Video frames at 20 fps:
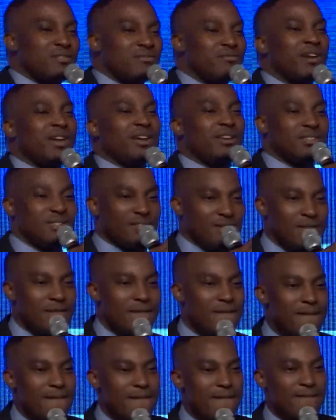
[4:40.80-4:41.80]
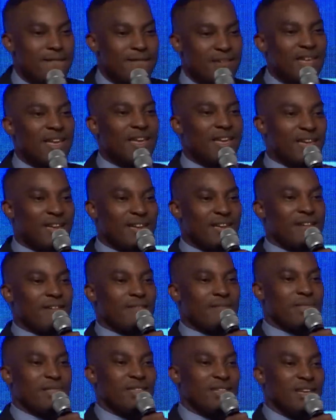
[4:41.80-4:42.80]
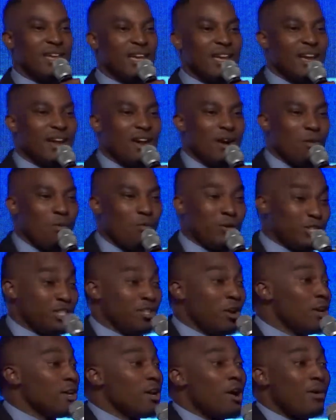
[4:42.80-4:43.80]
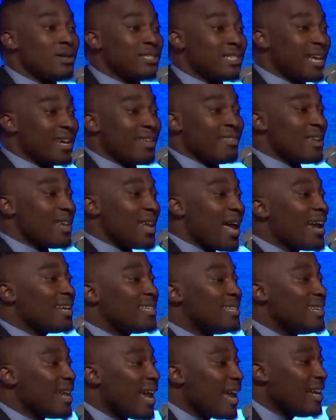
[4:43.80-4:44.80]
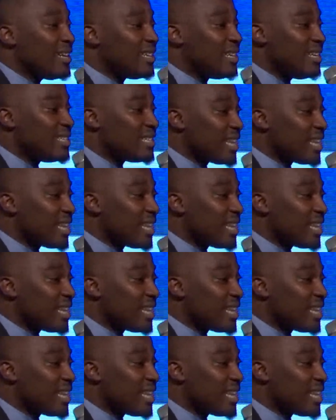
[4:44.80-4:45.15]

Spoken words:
phase. Yeah. What you don't know is that in the 1980s,